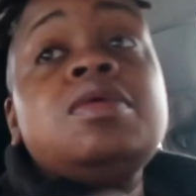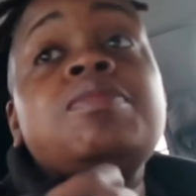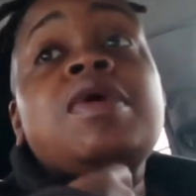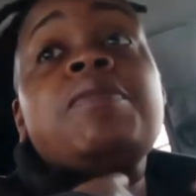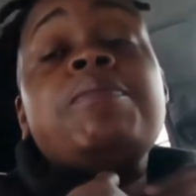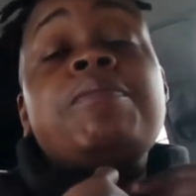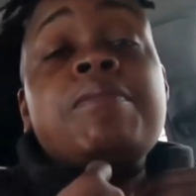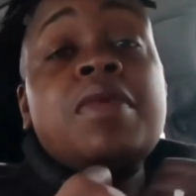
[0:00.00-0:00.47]

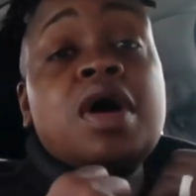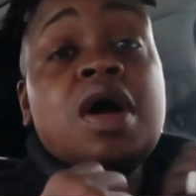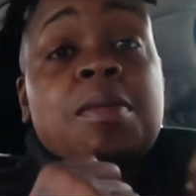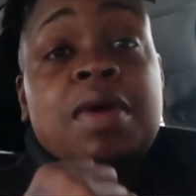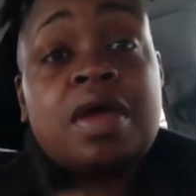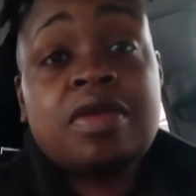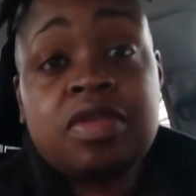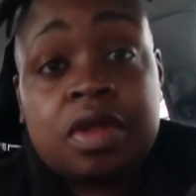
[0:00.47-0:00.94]
My
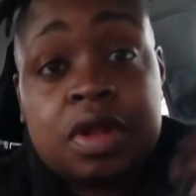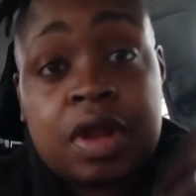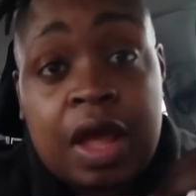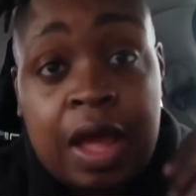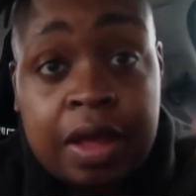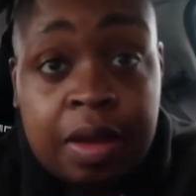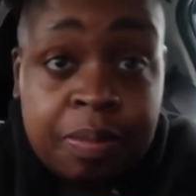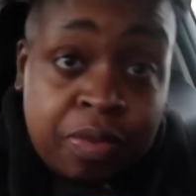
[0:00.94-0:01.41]
mom has an
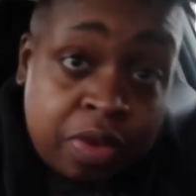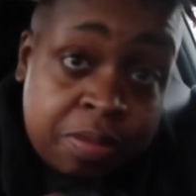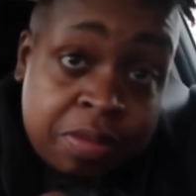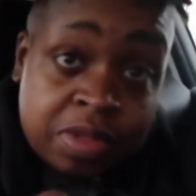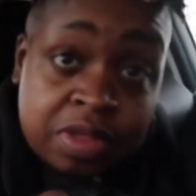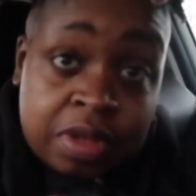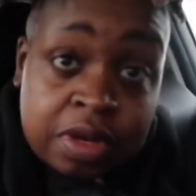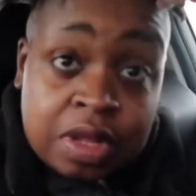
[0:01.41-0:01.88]
eye
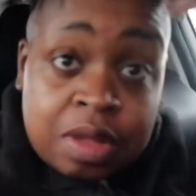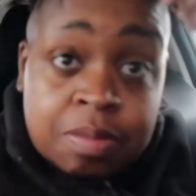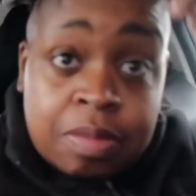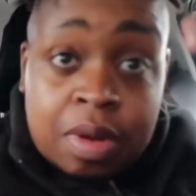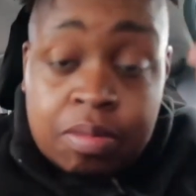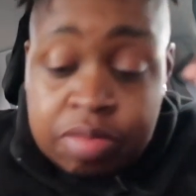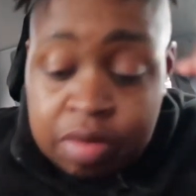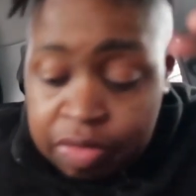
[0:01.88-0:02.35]
appointment today.
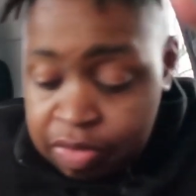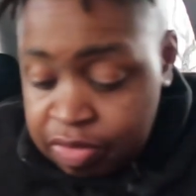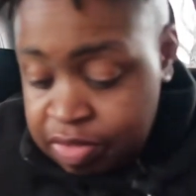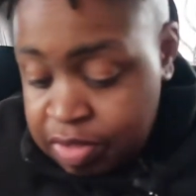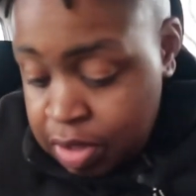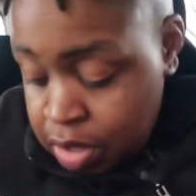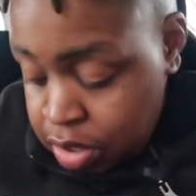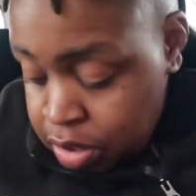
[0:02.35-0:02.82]
My
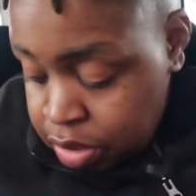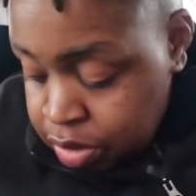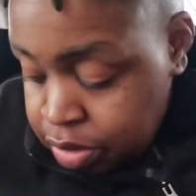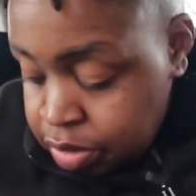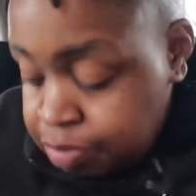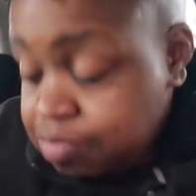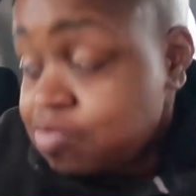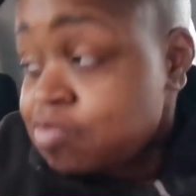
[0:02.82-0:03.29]
brother's taking
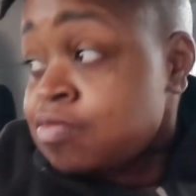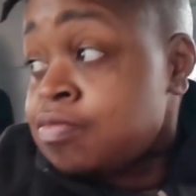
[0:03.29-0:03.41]
her.